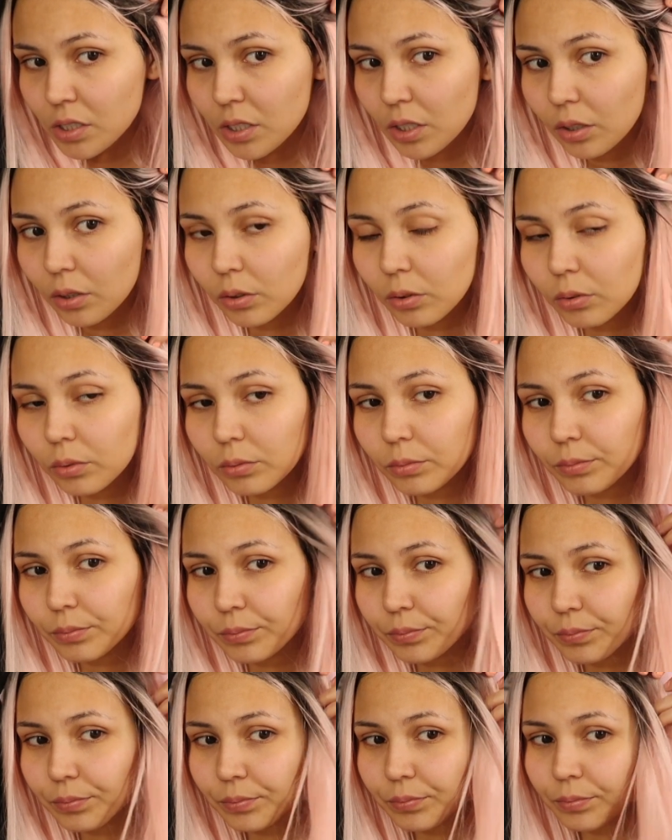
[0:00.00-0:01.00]
So,
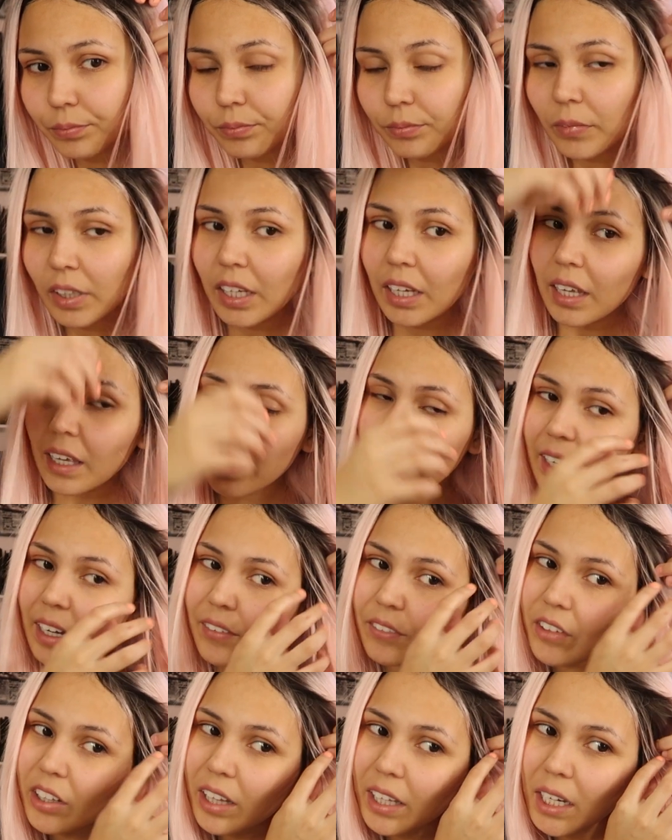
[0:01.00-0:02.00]
and
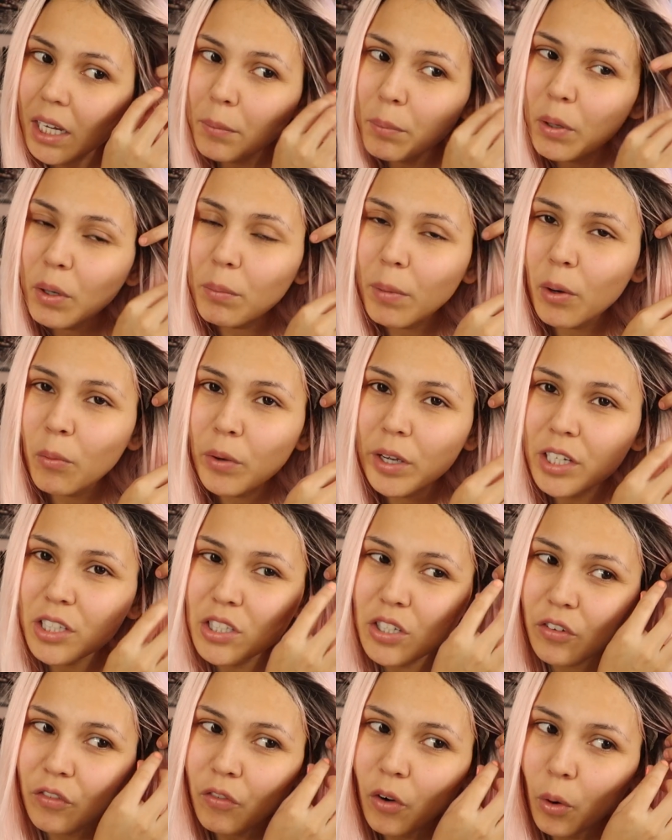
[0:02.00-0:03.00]
I feel like I put my wig
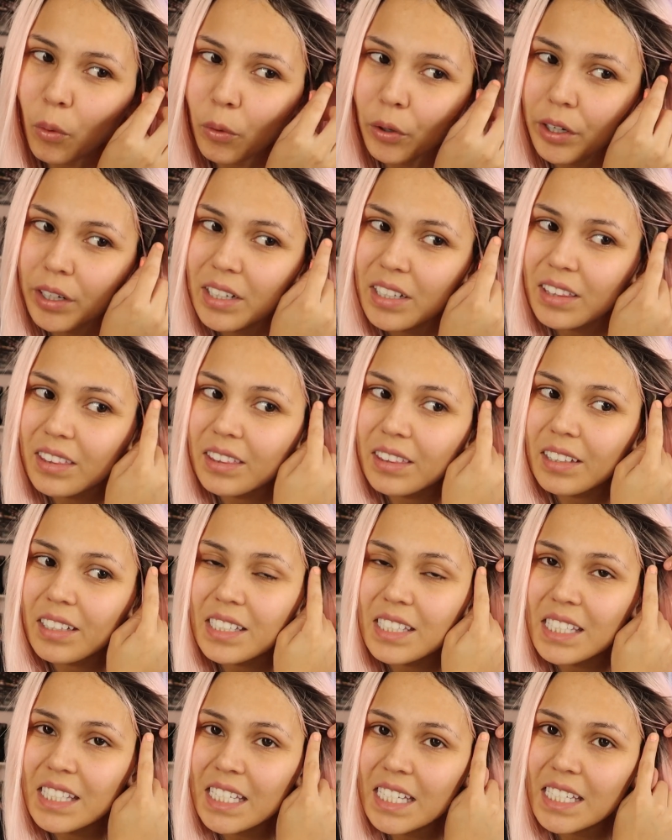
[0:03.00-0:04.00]
too forward
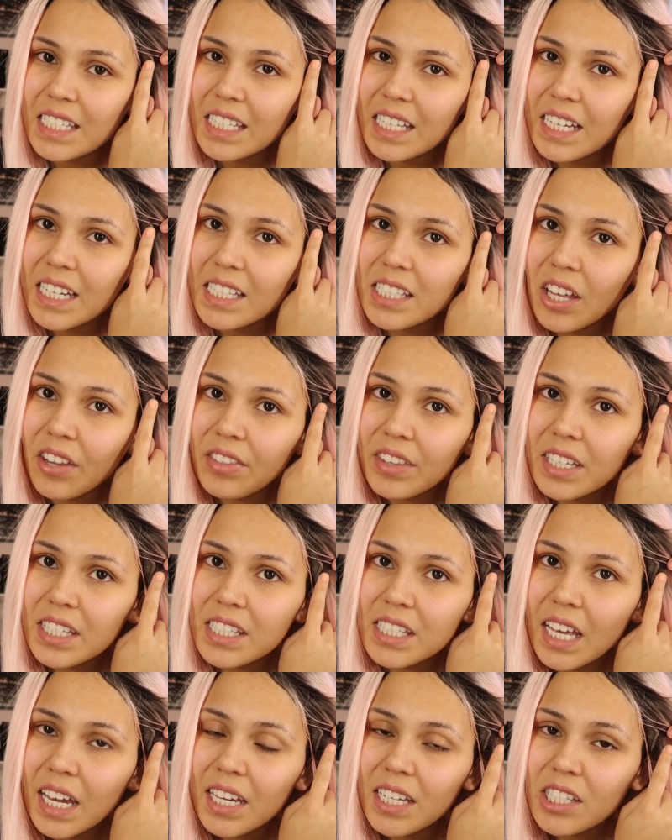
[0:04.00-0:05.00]
because this lace on
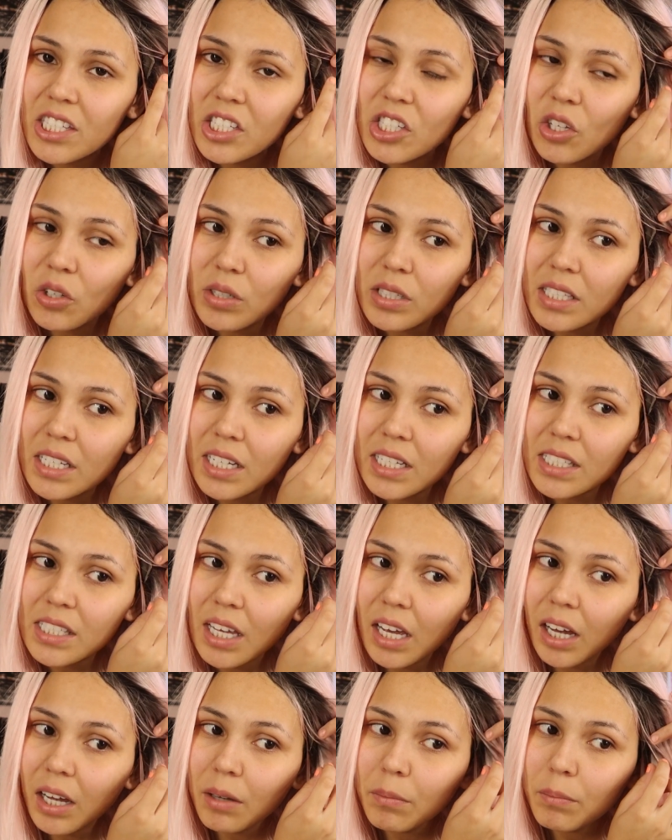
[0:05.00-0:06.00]
this side still sticks
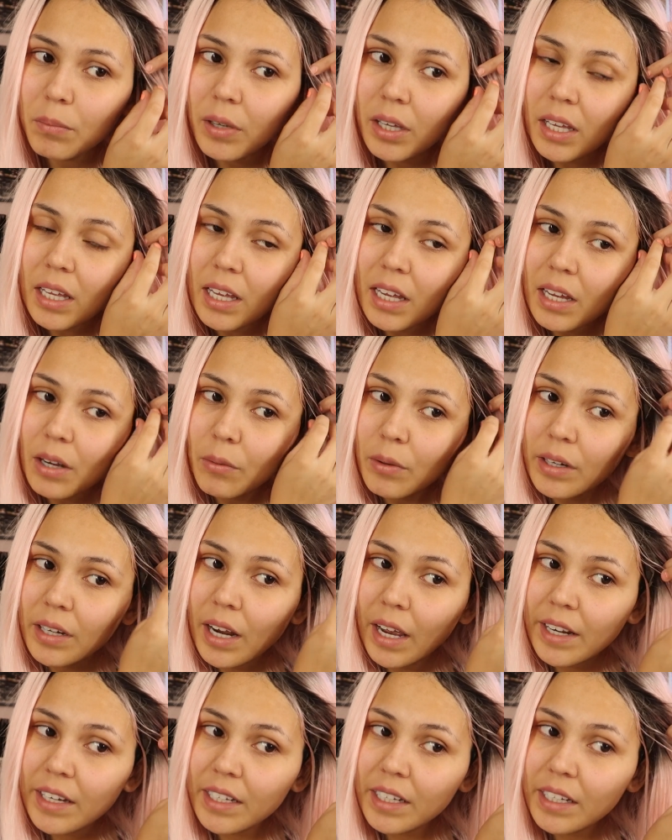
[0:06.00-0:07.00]
up. When
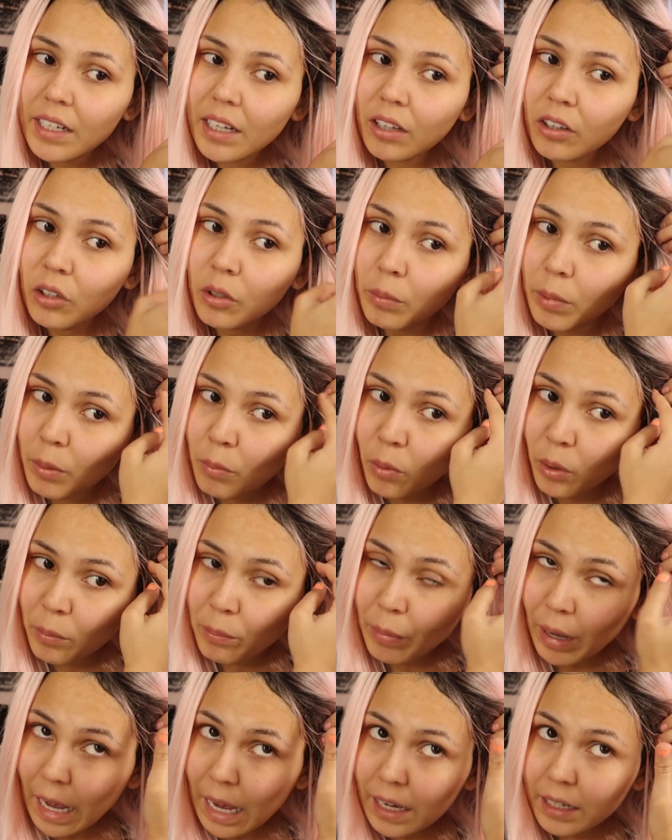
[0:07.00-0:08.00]
I did it a little bit more
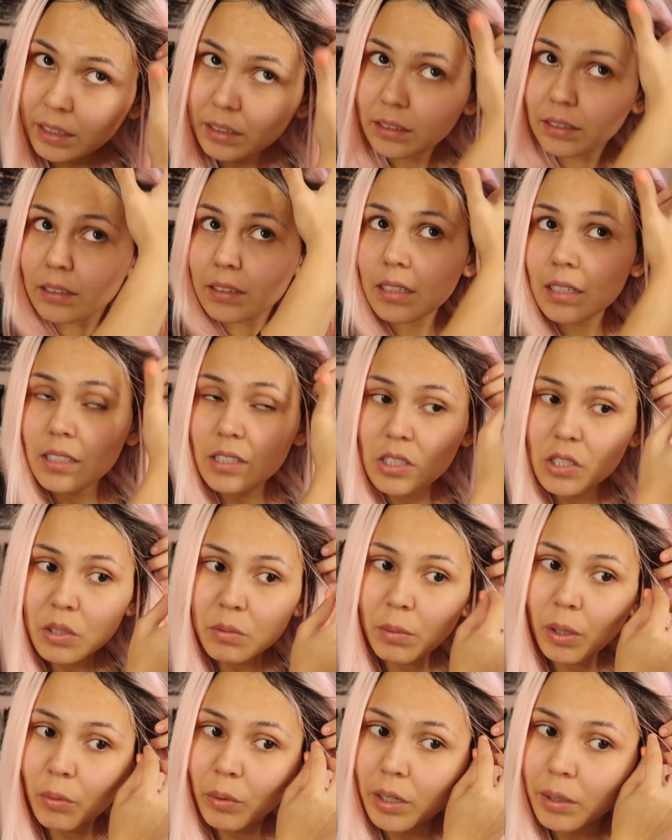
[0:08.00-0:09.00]
back,
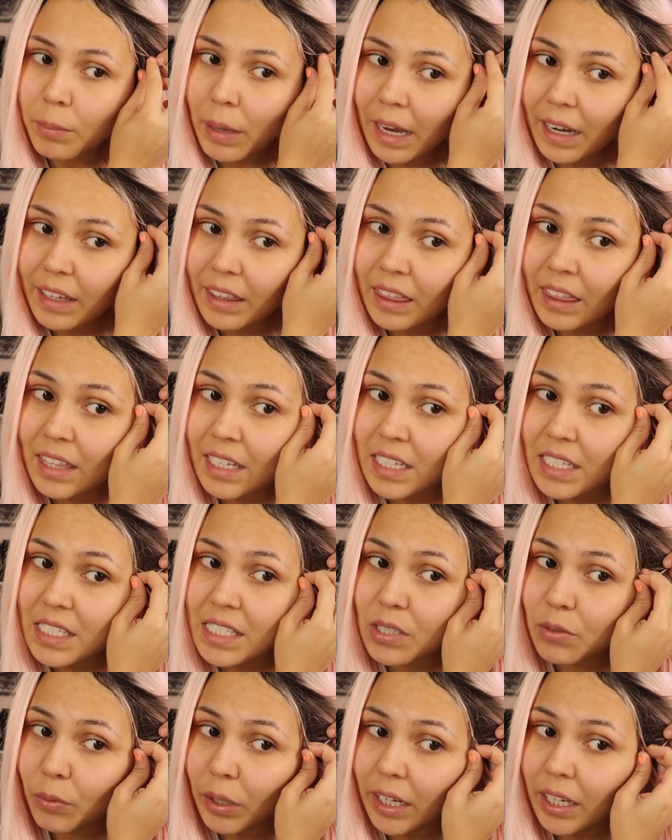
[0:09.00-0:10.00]
scoop my wig back,
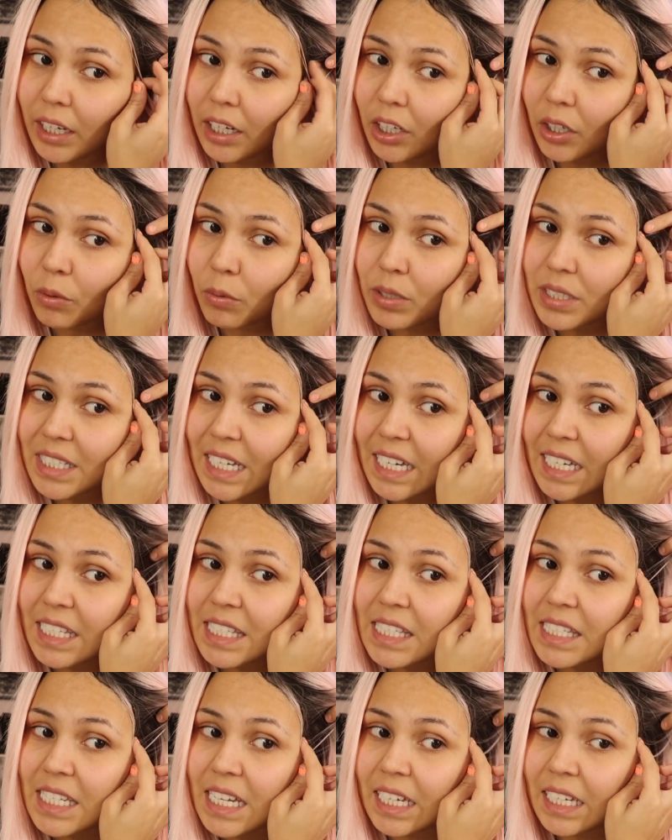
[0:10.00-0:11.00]
this right here was like
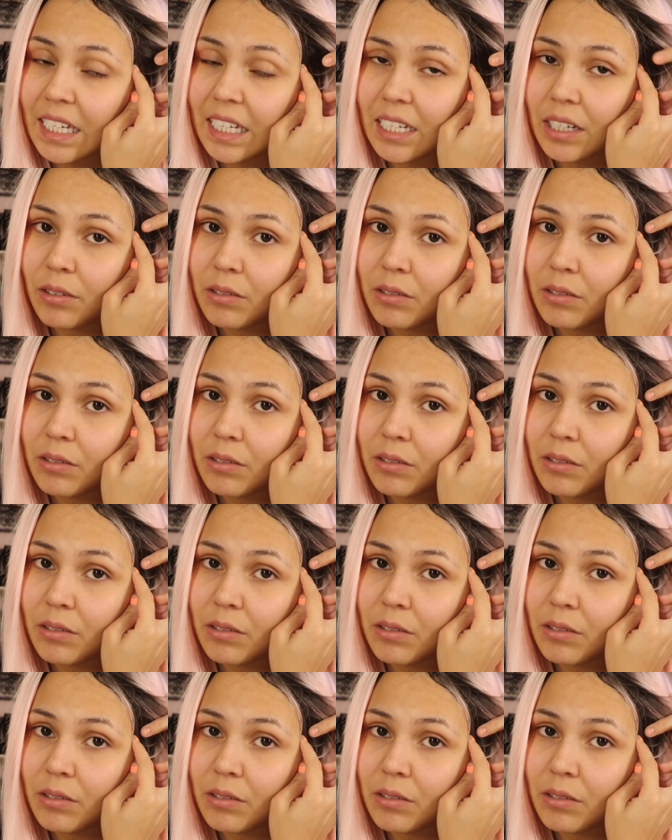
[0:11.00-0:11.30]
sticking.